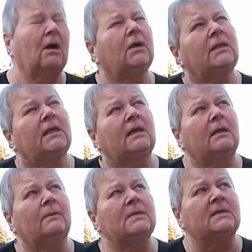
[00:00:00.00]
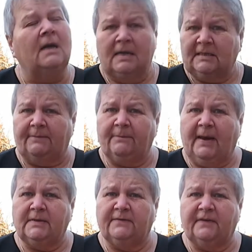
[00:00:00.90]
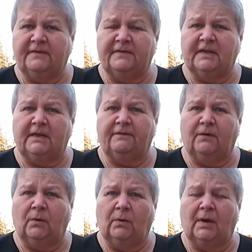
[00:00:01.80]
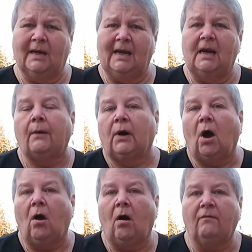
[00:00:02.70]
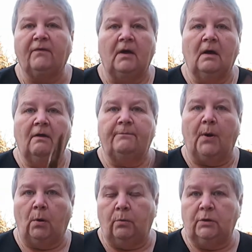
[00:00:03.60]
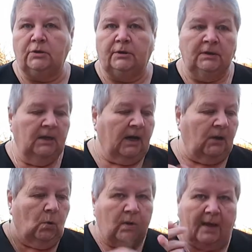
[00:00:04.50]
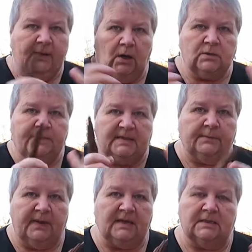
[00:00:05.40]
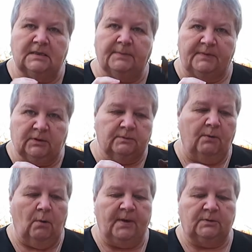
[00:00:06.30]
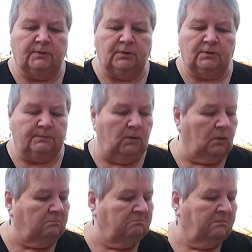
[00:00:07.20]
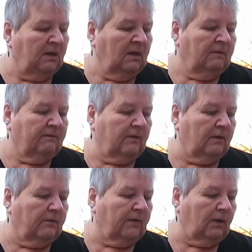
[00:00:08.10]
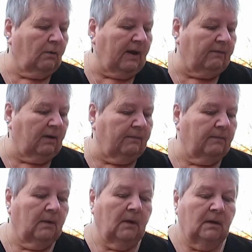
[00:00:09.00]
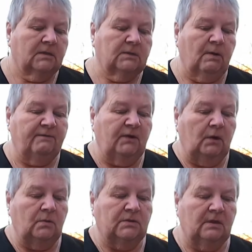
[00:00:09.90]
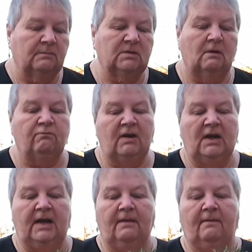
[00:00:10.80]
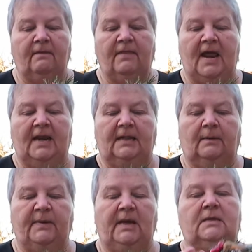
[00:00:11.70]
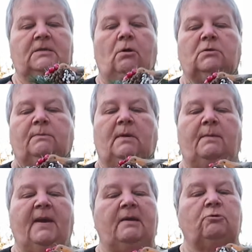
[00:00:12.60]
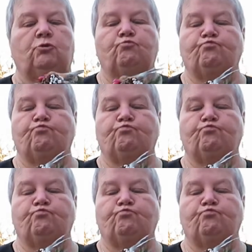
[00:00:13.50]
I think it was £7.50 for 1.5 kilos of bogwood, and it all came in lots of bits and pieces. Small bits were too small for the aquarium, so I've used them. So really that little bit has cost me about